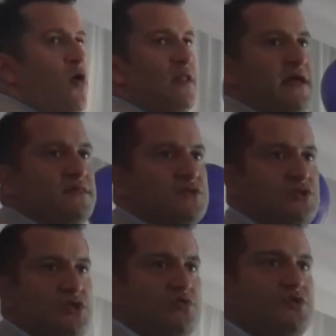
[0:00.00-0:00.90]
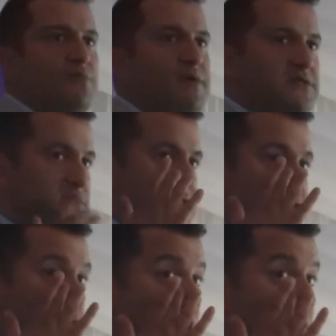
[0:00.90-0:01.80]
correlate this to you and your business
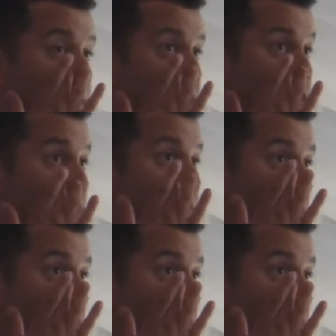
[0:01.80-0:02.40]
as well because you know